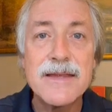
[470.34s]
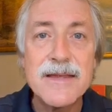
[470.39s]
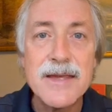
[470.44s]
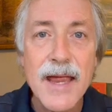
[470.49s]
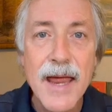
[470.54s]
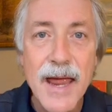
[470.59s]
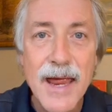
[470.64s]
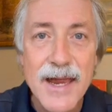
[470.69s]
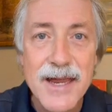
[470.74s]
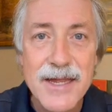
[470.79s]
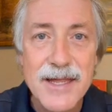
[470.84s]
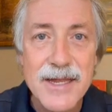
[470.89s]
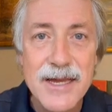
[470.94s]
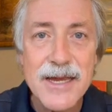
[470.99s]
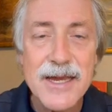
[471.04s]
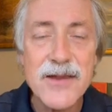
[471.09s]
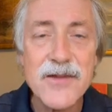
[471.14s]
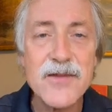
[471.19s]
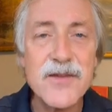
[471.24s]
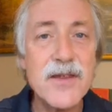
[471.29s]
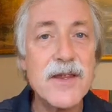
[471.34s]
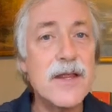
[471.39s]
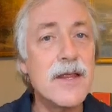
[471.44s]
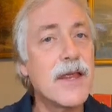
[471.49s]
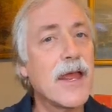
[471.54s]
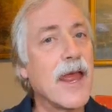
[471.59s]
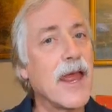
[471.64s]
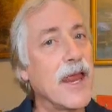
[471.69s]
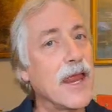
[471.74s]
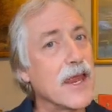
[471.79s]
take it
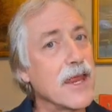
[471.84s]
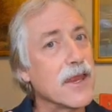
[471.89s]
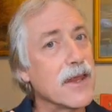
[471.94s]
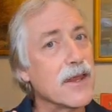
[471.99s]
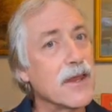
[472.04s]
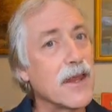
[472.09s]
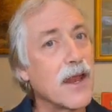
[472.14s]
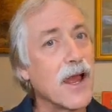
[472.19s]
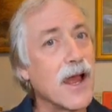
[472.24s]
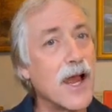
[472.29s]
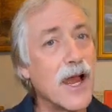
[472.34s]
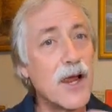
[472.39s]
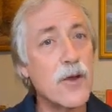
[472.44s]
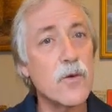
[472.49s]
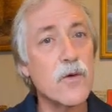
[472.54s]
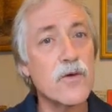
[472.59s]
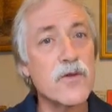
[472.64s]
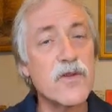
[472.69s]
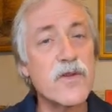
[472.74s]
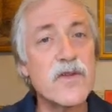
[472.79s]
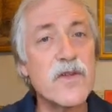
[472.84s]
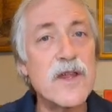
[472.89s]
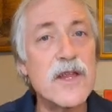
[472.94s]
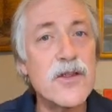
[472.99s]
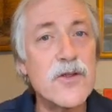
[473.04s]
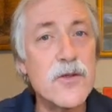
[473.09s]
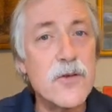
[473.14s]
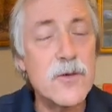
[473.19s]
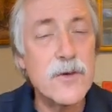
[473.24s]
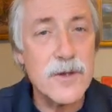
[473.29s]
easy, and I will see
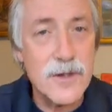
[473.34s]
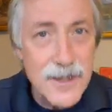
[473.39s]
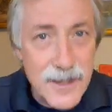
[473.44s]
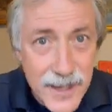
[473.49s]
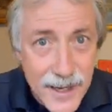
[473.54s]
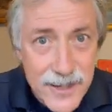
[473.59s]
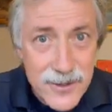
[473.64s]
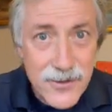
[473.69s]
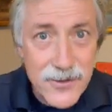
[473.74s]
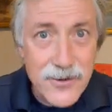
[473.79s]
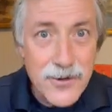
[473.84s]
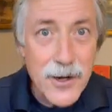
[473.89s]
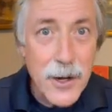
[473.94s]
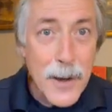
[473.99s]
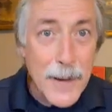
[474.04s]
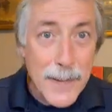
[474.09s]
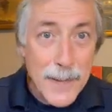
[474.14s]
you later.